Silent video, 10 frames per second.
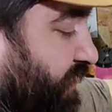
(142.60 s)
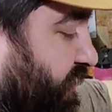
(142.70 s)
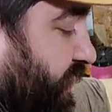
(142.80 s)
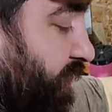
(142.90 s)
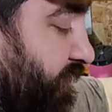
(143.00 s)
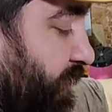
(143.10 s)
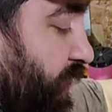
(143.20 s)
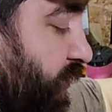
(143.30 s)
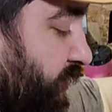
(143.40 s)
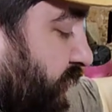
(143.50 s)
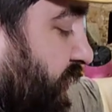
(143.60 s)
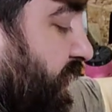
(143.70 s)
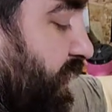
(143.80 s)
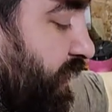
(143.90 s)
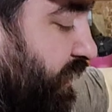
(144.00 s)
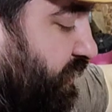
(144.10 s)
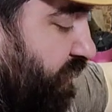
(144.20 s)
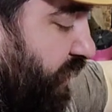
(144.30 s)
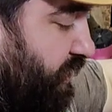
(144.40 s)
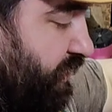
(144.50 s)
sale from an old
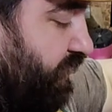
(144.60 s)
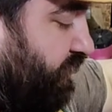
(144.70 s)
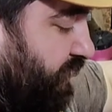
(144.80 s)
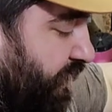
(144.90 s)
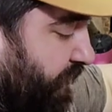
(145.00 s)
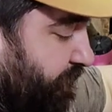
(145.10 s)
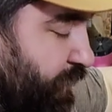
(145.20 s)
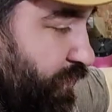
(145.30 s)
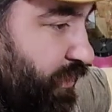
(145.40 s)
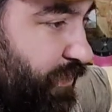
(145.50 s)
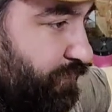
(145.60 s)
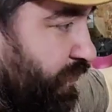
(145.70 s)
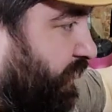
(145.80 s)
construction, a